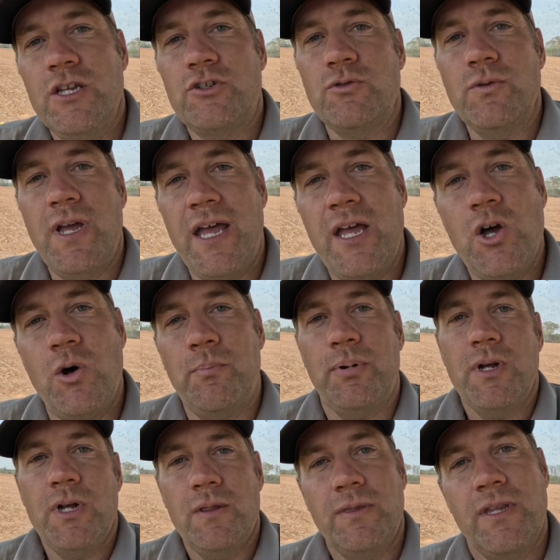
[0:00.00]
is to help
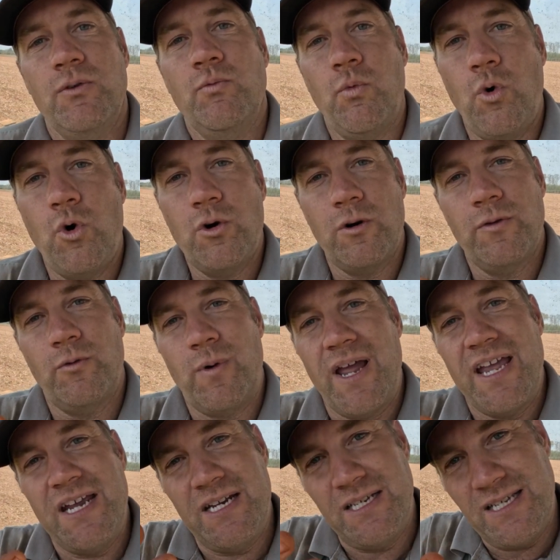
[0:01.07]
the water, the
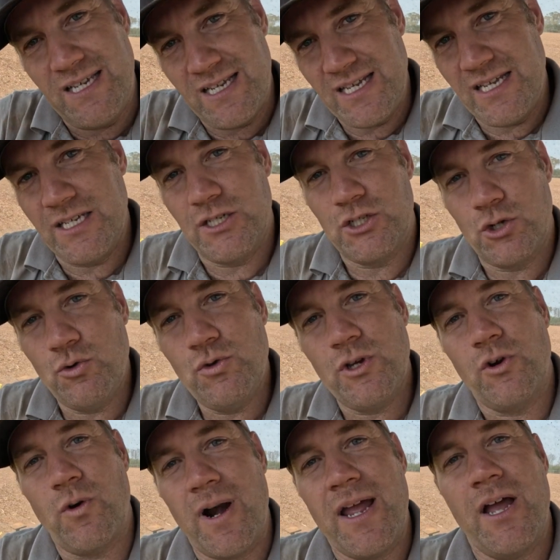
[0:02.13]
rain get into
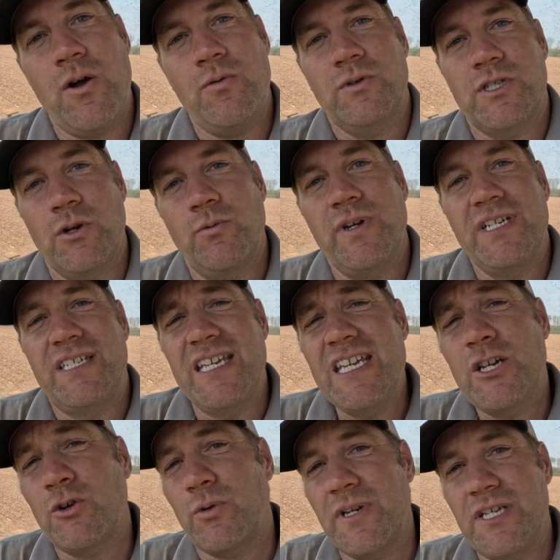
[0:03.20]
the ground. So we
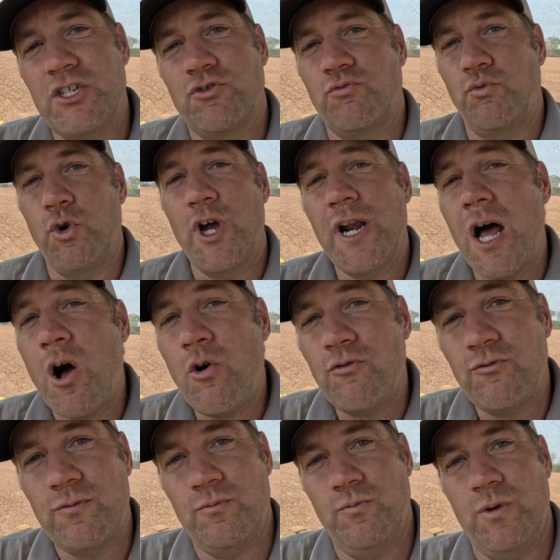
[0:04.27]
decrease
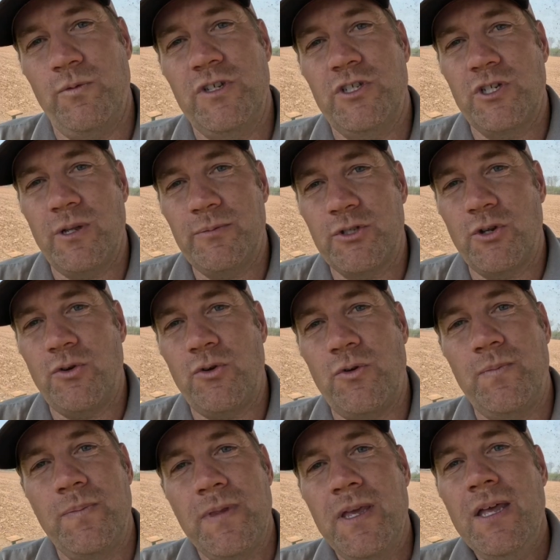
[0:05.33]
runoff when we
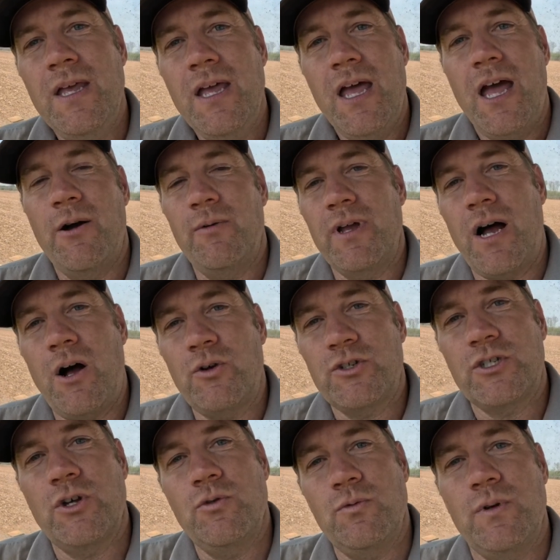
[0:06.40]
subsoil. And we
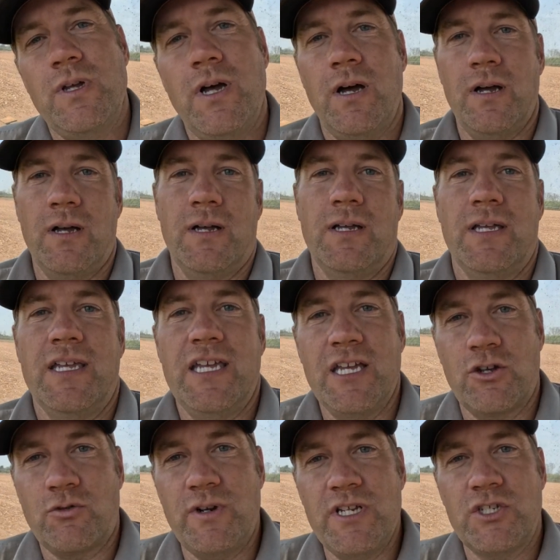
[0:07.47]
also uh,
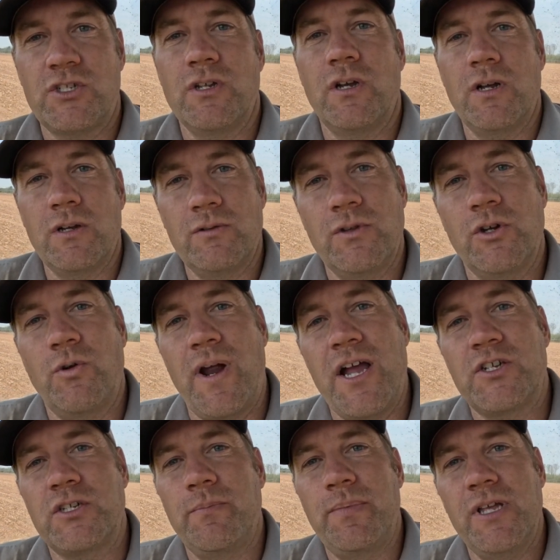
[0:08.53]
increase the, the
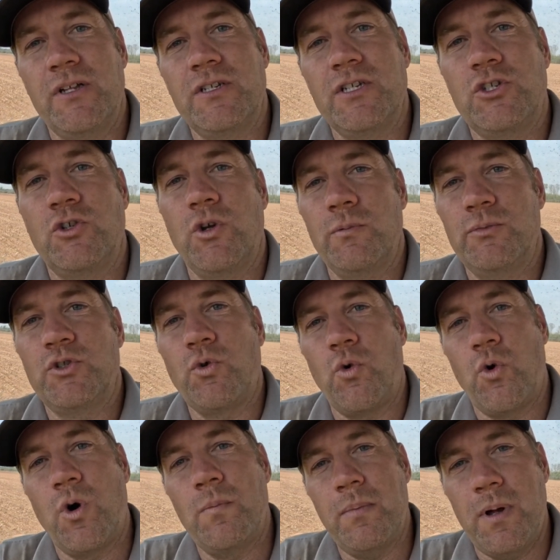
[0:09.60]
ground's ability to
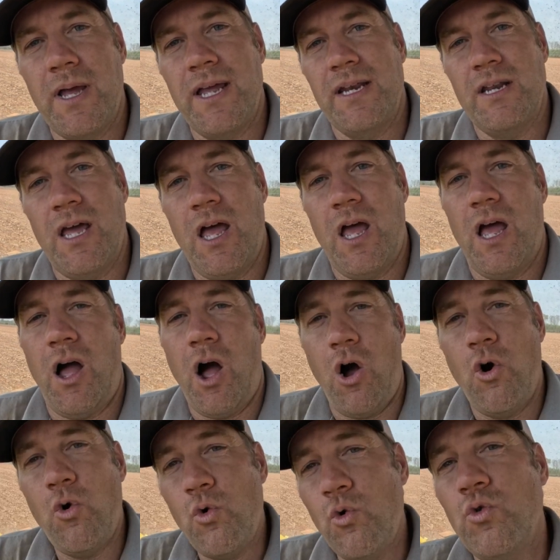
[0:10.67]
absorb and
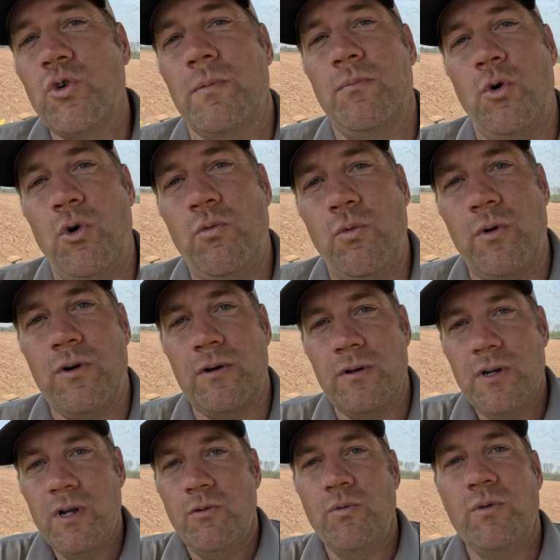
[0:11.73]
hold more water
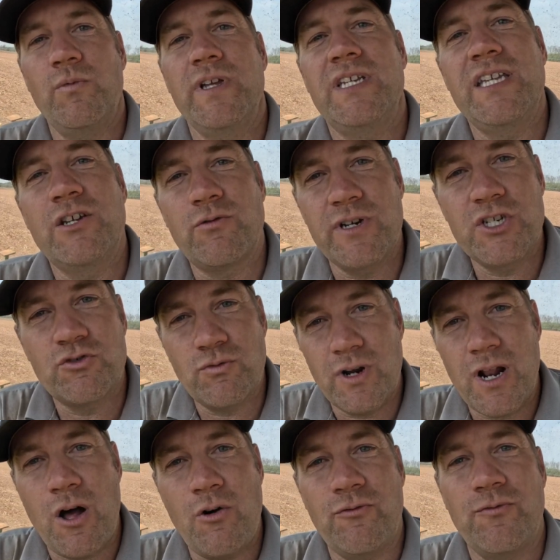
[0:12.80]
when we decrease
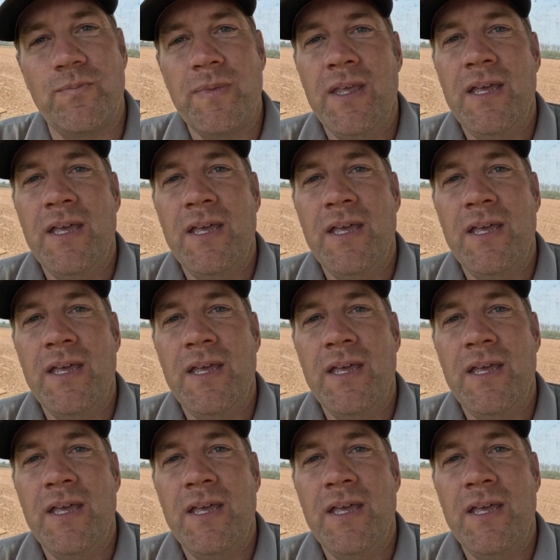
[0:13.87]
runoff.